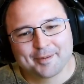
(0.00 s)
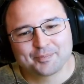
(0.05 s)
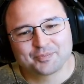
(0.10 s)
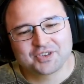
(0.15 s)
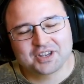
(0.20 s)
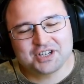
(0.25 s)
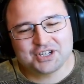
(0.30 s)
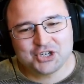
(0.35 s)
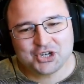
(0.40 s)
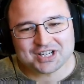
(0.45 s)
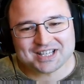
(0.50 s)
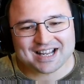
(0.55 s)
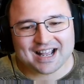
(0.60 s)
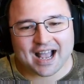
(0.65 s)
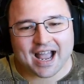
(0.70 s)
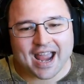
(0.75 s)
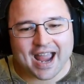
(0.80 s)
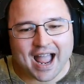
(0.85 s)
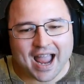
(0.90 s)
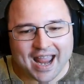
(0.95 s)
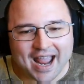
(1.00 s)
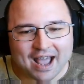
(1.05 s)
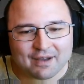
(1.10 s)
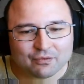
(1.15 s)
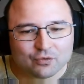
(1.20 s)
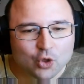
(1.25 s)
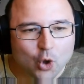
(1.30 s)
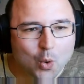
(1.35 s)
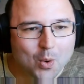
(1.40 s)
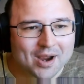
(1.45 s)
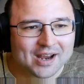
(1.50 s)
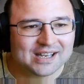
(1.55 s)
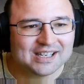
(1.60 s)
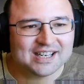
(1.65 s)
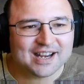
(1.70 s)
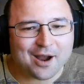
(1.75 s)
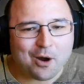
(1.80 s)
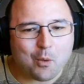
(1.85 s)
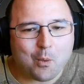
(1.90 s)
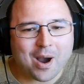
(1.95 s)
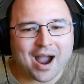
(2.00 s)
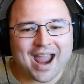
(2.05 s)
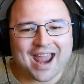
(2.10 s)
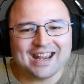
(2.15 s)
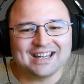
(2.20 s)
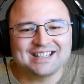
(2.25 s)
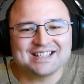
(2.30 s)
This is just, I, I have no idea why